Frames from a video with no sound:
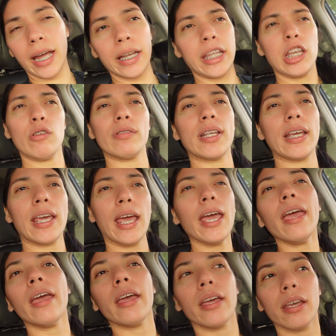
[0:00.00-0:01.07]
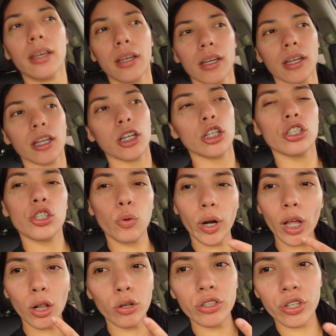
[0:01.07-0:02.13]
And he was like, hey, do you want
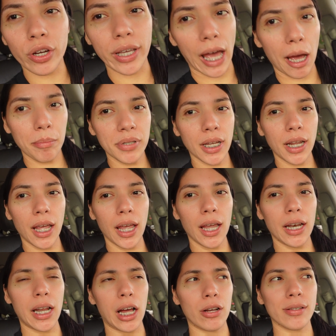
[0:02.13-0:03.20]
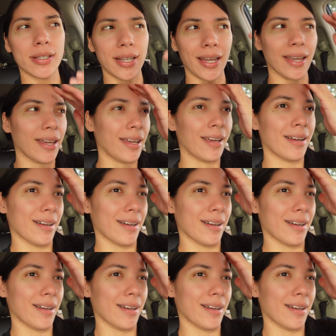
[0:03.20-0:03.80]
to close your gap today? And I was like,